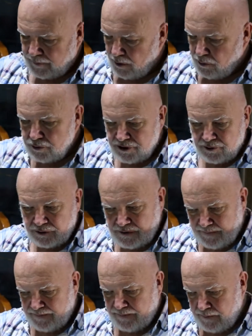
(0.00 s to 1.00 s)
all sorts of
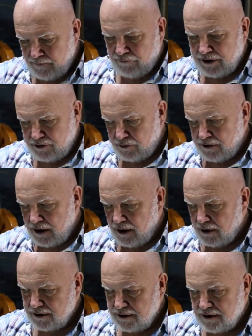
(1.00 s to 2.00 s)
ritual
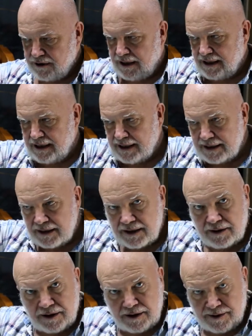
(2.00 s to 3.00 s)
tasks, like cleaning
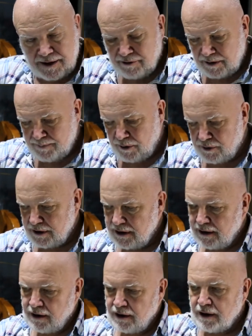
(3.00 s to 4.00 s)
the etheric
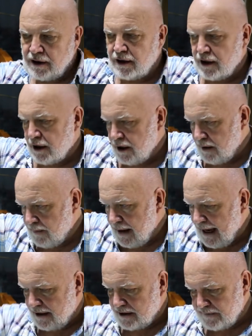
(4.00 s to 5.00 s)
body,
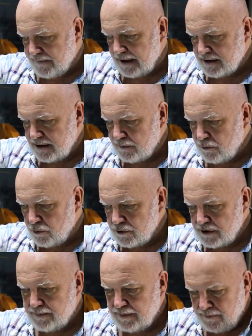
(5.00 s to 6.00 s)
activating
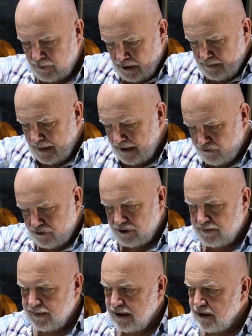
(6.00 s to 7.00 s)
water while mantras
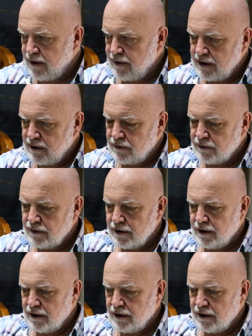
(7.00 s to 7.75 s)
being going on,